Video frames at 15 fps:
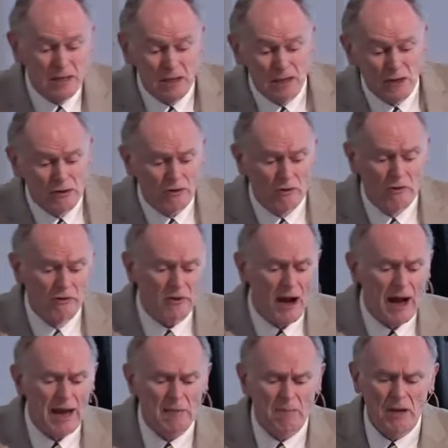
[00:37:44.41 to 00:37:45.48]
initials,
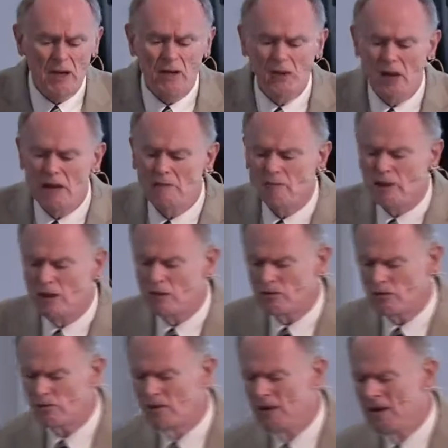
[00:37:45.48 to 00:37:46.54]
I.B.
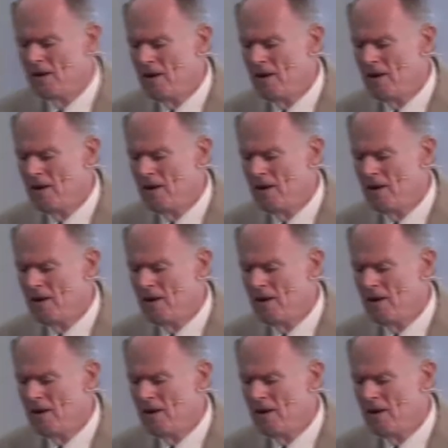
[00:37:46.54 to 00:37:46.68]
Davies.